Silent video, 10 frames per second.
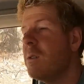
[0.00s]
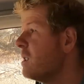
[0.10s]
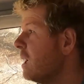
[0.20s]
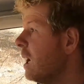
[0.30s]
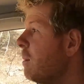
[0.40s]
was
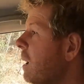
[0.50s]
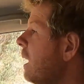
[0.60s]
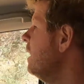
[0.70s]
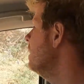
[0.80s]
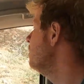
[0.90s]
to camp
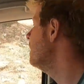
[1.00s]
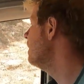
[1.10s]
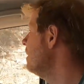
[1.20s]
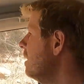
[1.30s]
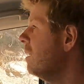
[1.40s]
out here, but
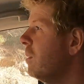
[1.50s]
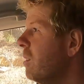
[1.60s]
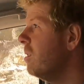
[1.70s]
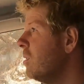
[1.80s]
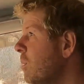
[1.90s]
I
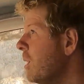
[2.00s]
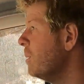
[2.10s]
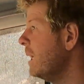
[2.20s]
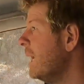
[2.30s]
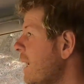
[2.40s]
wasn't sure whether
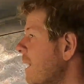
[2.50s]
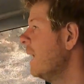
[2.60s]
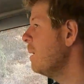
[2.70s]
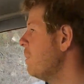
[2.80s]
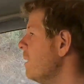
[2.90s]
we'd get our
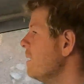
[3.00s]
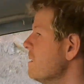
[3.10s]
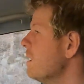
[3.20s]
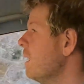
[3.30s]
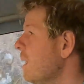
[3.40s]
camper
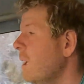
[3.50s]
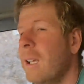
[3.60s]
in, so